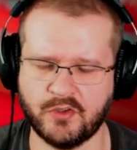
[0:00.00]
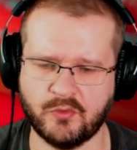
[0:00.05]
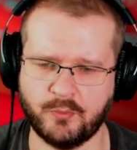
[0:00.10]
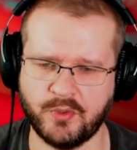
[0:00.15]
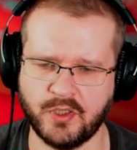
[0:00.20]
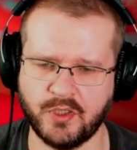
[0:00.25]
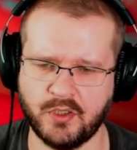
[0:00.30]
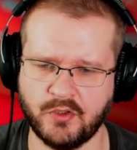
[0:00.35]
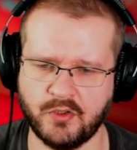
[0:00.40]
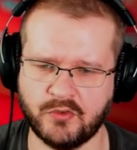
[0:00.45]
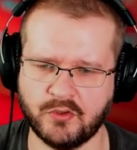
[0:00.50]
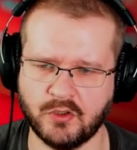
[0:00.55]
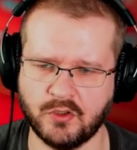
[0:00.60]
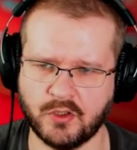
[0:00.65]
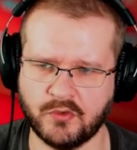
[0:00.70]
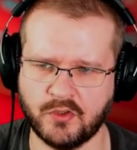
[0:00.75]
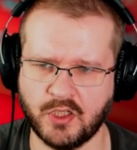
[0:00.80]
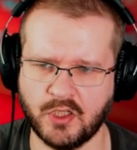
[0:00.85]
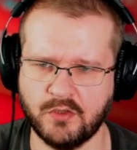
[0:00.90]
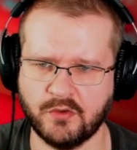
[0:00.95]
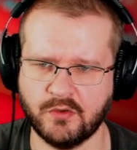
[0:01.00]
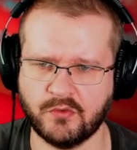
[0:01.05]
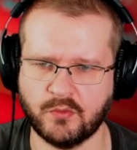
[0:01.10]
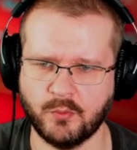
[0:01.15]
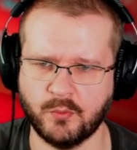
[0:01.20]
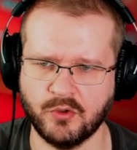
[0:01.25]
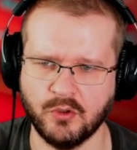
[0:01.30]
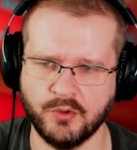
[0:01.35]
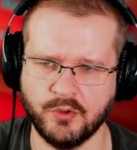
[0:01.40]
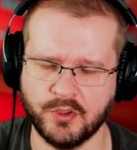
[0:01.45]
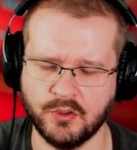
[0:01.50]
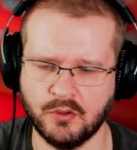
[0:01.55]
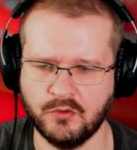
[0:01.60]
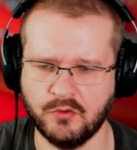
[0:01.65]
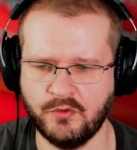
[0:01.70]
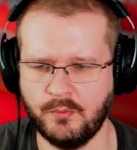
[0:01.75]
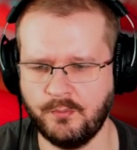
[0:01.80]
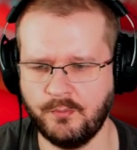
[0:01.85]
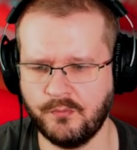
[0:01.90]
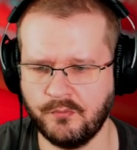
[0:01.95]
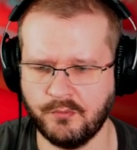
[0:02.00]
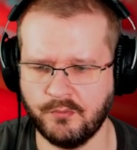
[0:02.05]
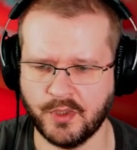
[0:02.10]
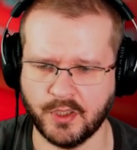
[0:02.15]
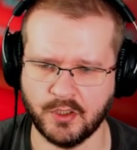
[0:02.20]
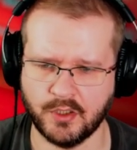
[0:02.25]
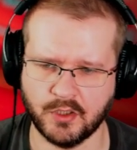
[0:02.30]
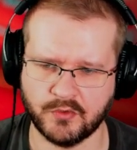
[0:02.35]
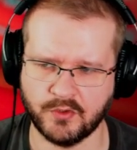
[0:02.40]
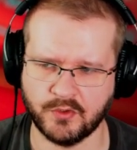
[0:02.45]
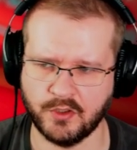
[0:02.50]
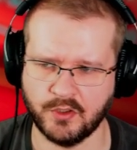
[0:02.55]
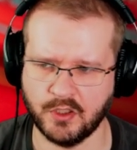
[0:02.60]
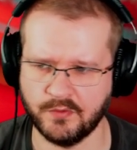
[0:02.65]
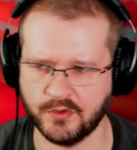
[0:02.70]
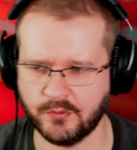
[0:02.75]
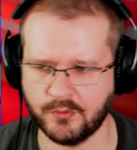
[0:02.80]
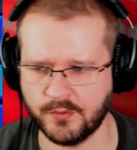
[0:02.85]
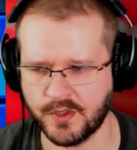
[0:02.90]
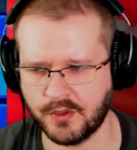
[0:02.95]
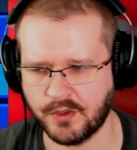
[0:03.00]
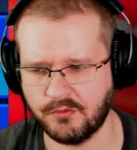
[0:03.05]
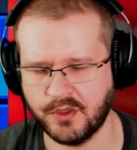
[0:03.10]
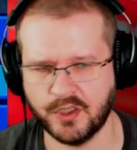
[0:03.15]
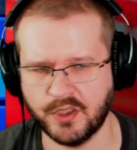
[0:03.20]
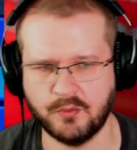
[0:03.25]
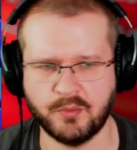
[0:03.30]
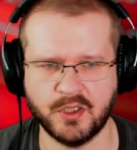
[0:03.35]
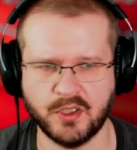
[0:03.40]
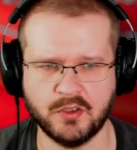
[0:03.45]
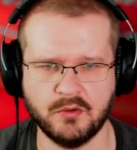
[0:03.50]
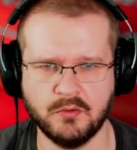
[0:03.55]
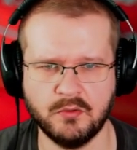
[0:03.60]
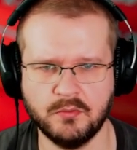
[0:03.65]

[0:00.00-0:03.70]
spin is gonna save us from going over, but it doesn't leave us with a great putt.